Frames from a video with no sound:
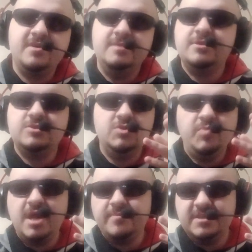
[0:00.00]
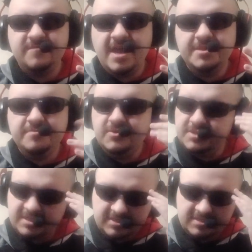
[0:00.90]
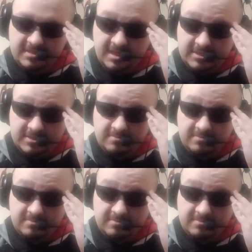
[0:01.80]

him because Tupac makes violent music. It's it's